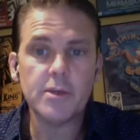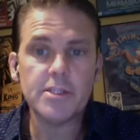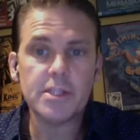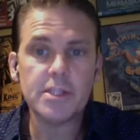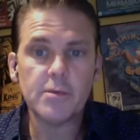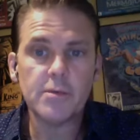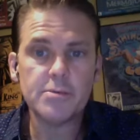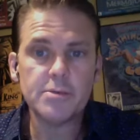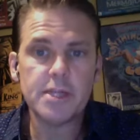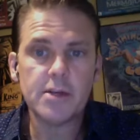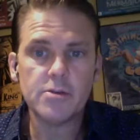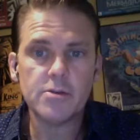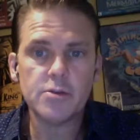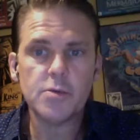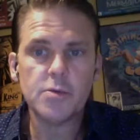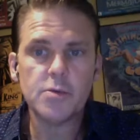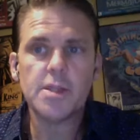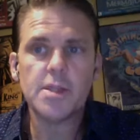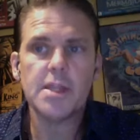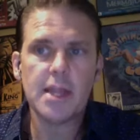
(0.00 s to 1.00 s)
That's
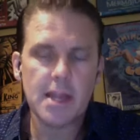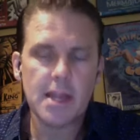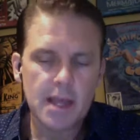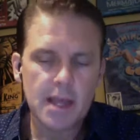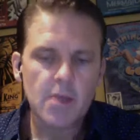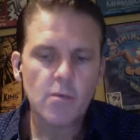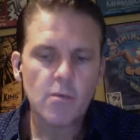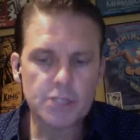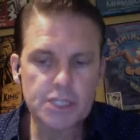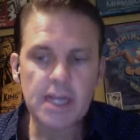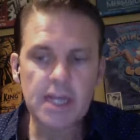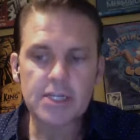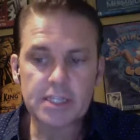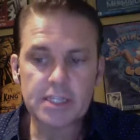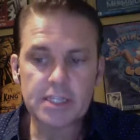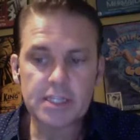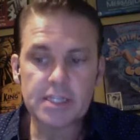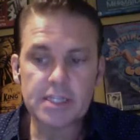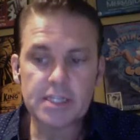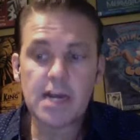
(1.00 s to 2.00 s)
originally what she was
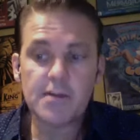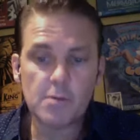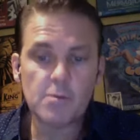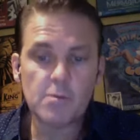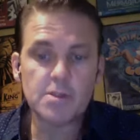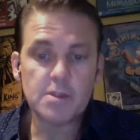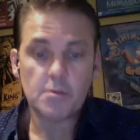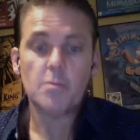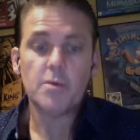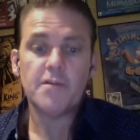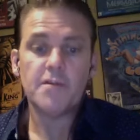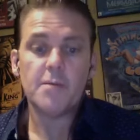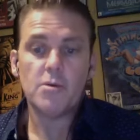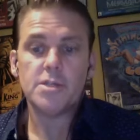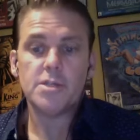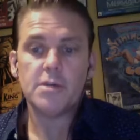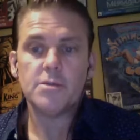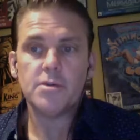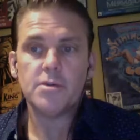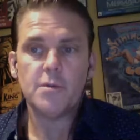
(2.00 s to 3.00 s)
diagnosed with, and then
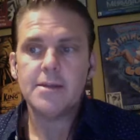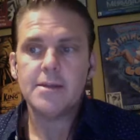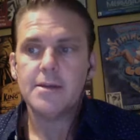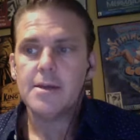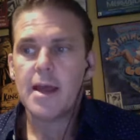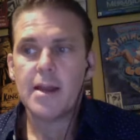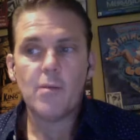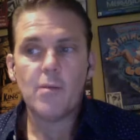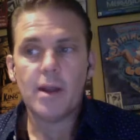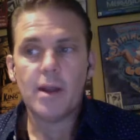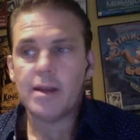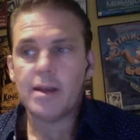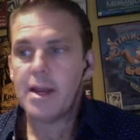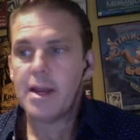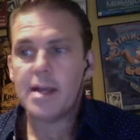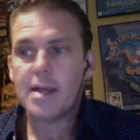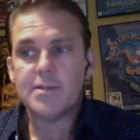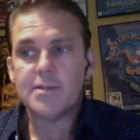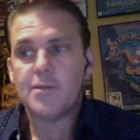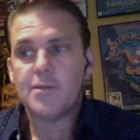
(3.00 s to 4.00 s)
what she actually died went
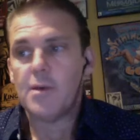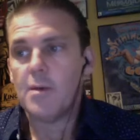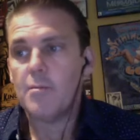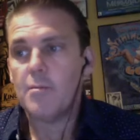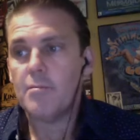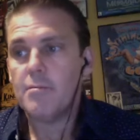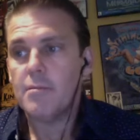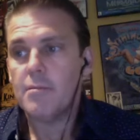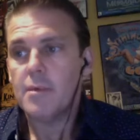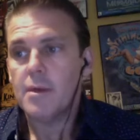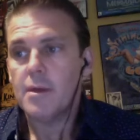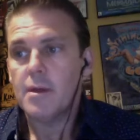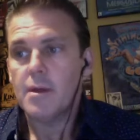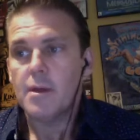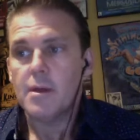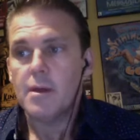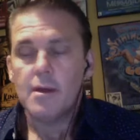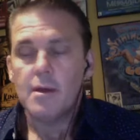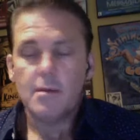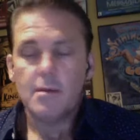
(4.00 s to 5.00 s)
yes from
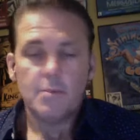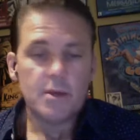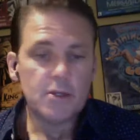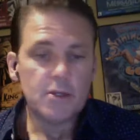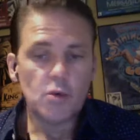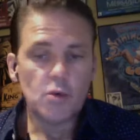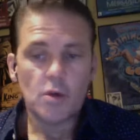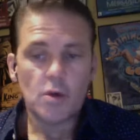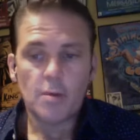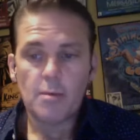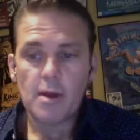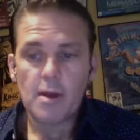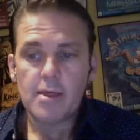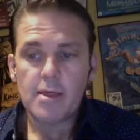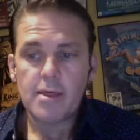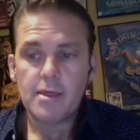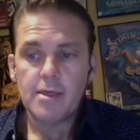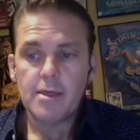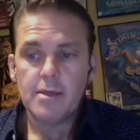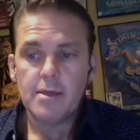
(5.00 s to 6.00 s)
being short of
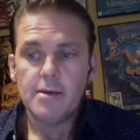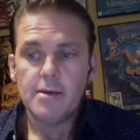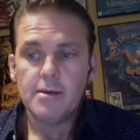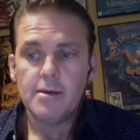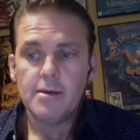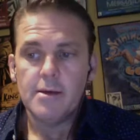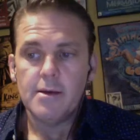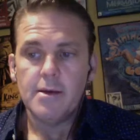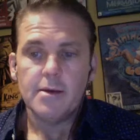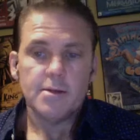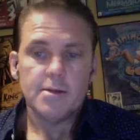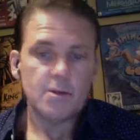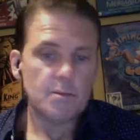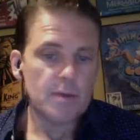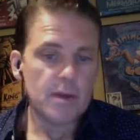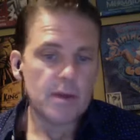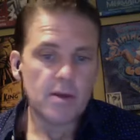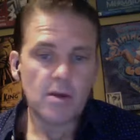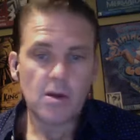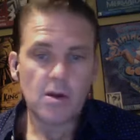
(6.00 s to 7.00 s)
breath to
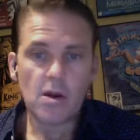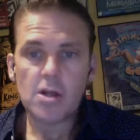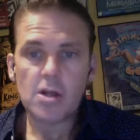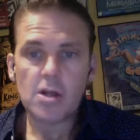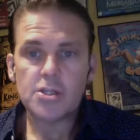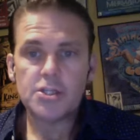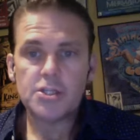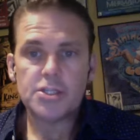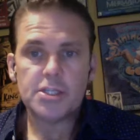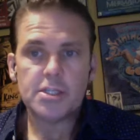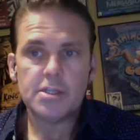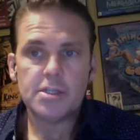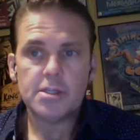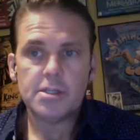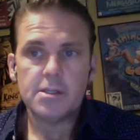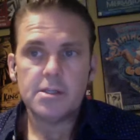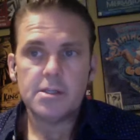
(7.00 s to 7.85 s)
being on oxygen